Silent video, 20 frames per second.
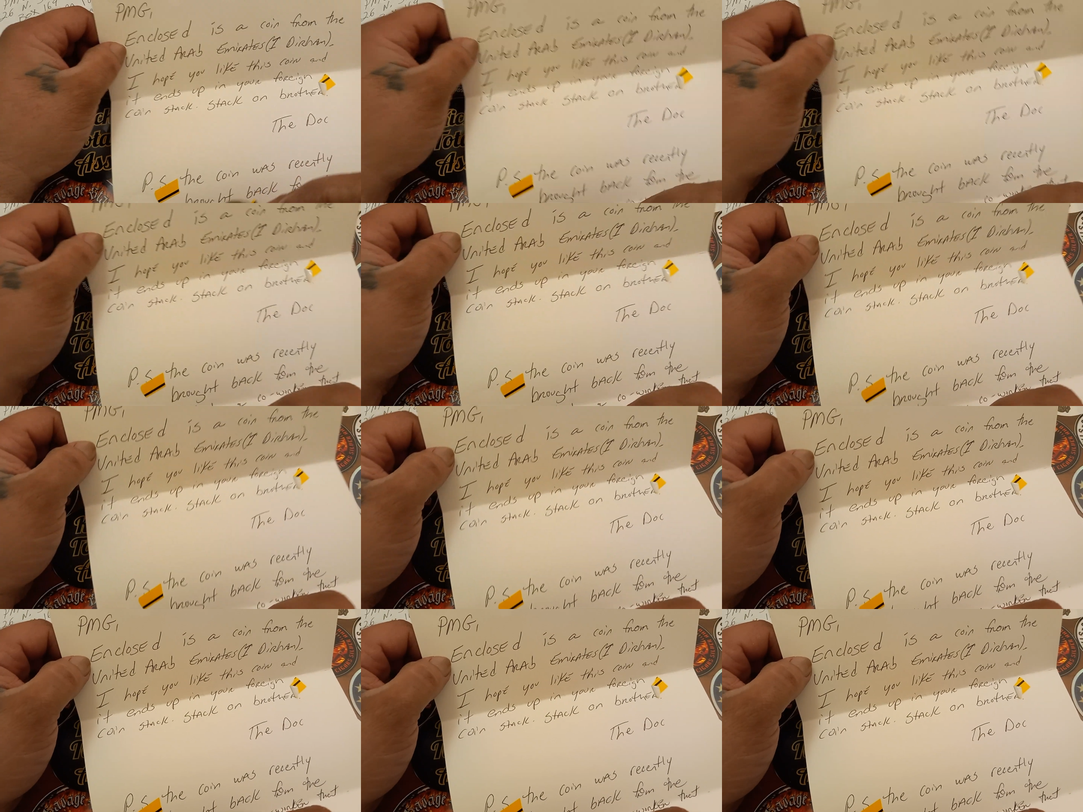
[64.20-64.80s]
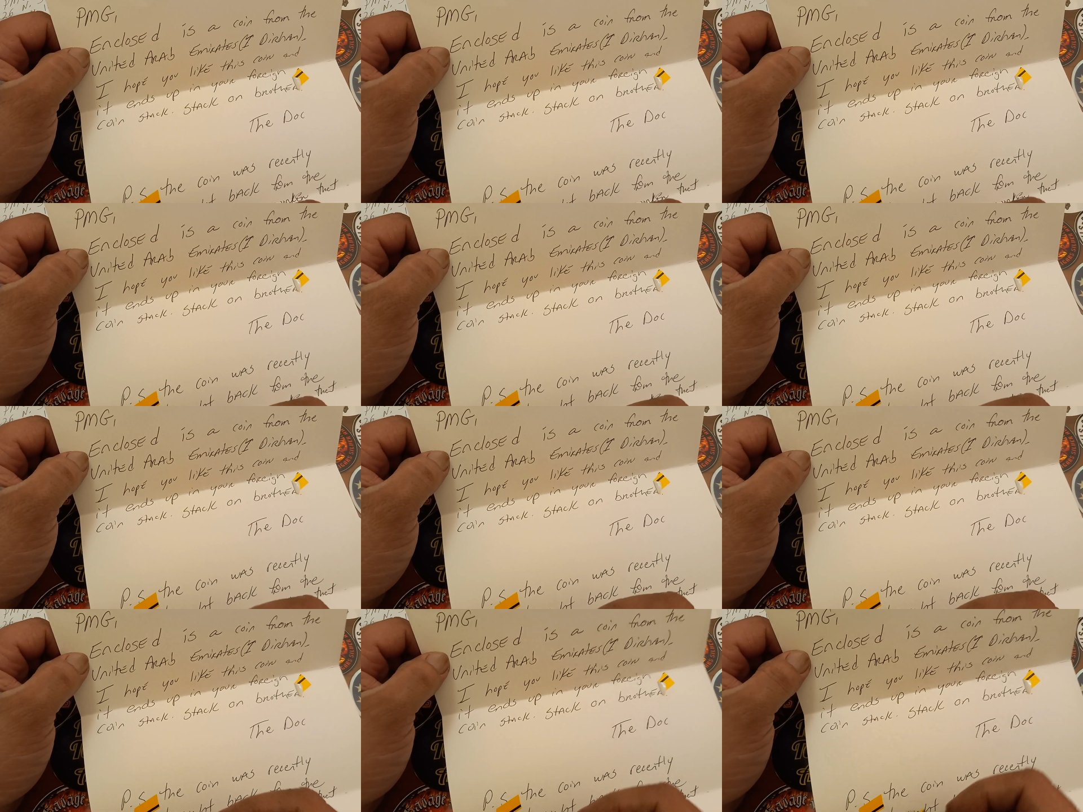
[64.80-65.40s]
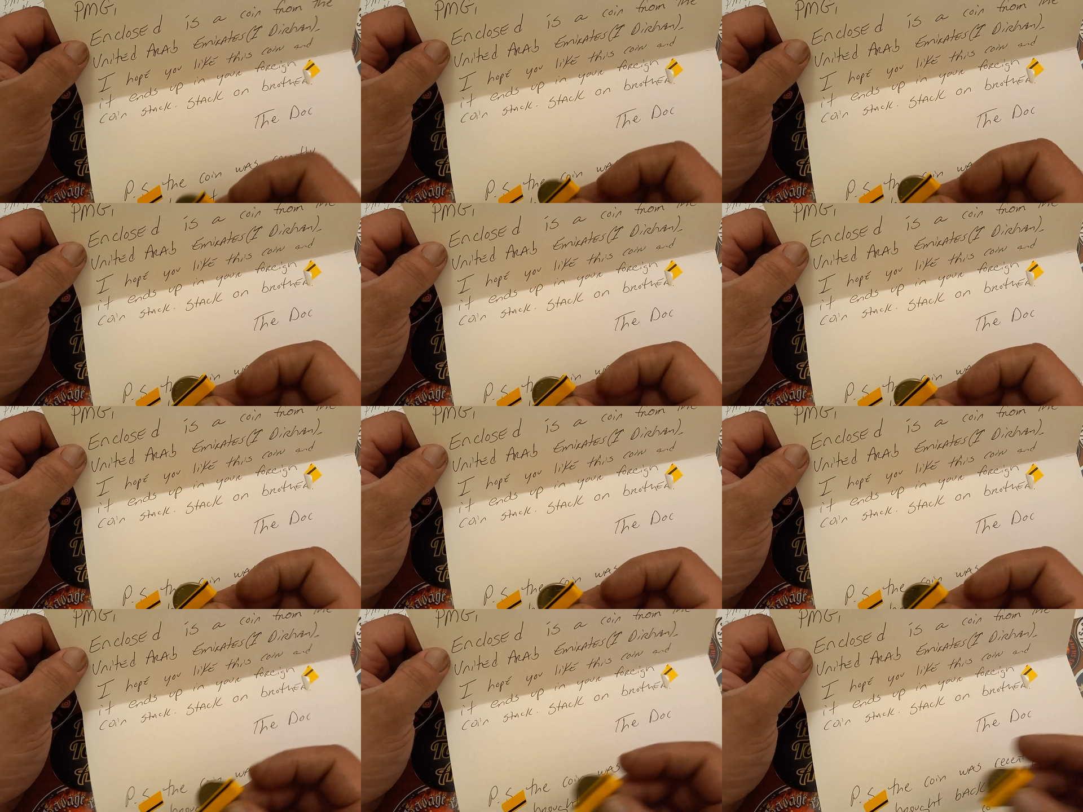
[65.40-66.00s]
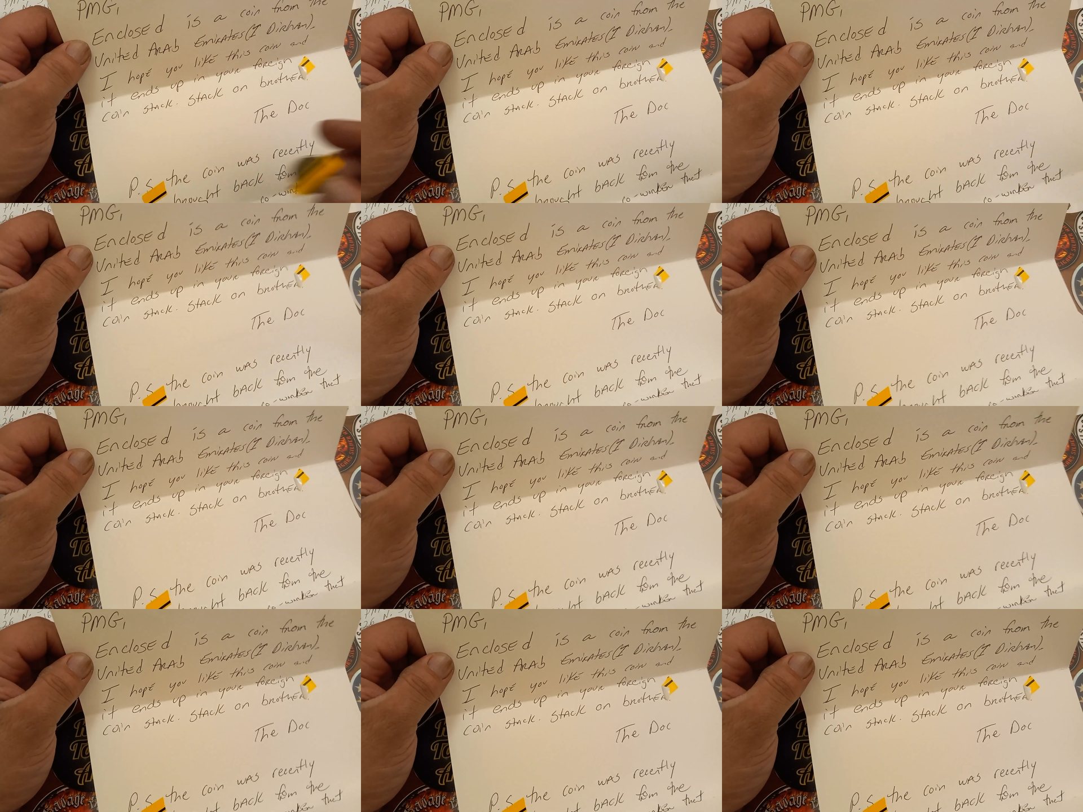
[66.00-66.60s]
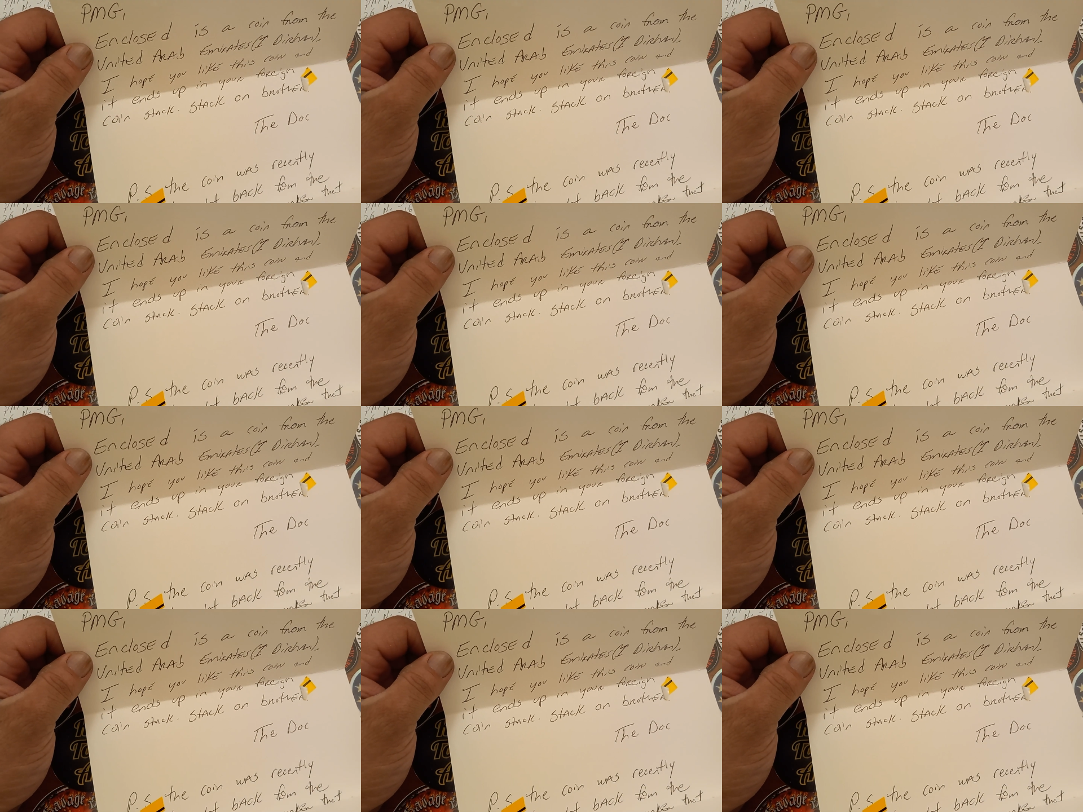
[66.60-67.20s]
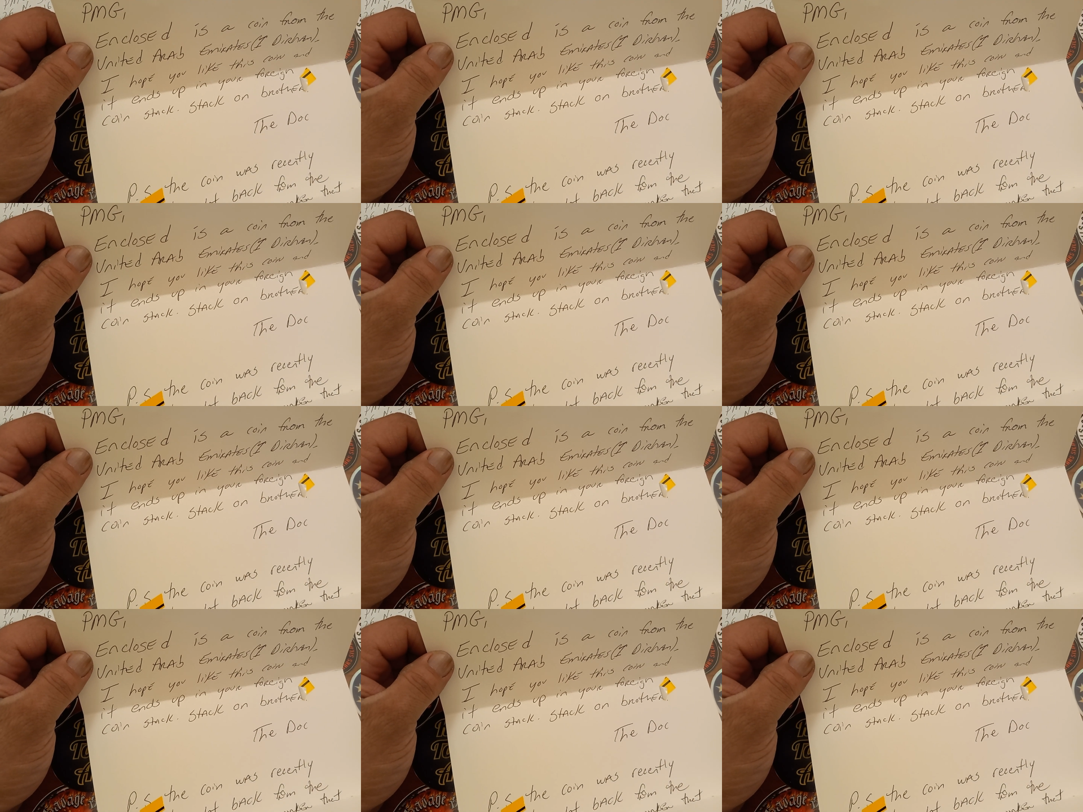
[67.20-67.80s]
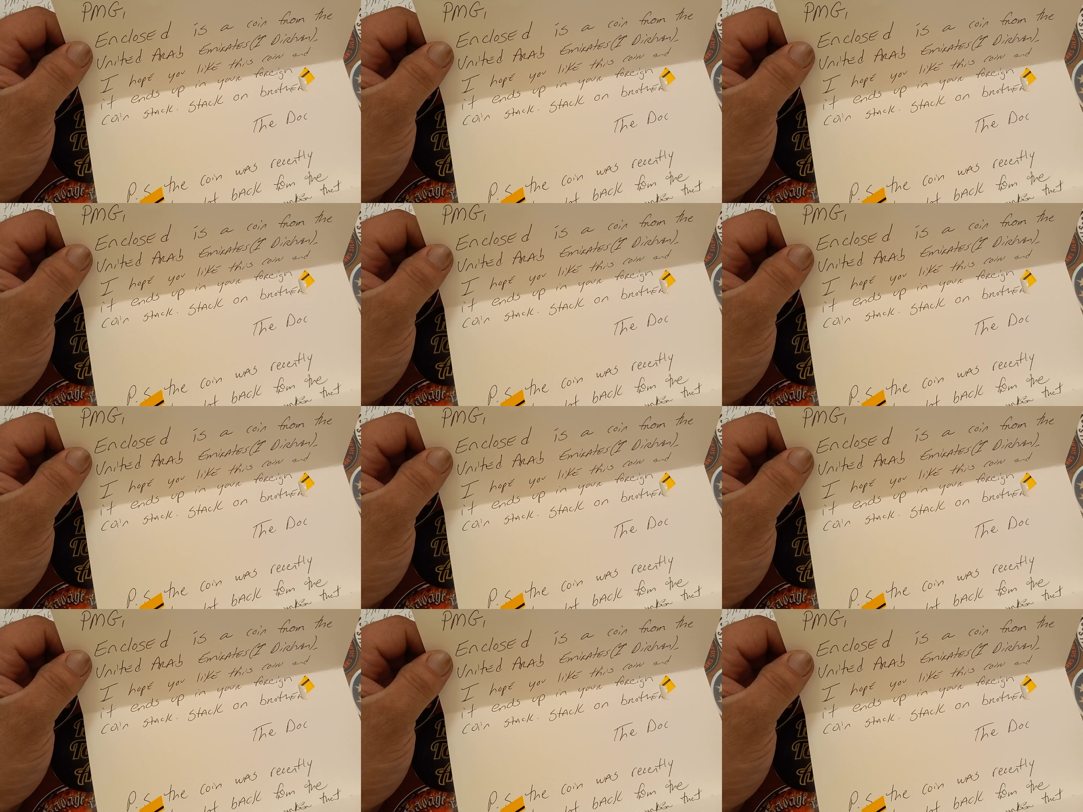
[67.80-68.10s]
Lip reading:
Nobody's mouth can be seen.